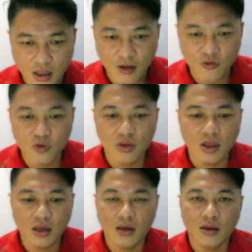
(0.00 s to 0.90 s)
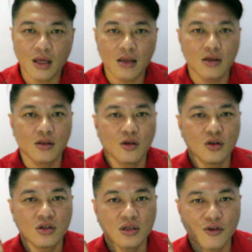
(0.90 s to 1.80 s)
If you think that you're
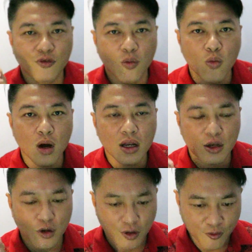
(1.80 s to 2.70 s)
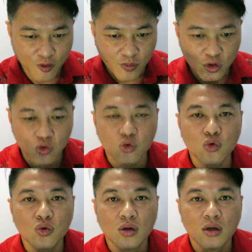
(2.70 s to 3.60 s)
just in Form 1 and you're in Form 2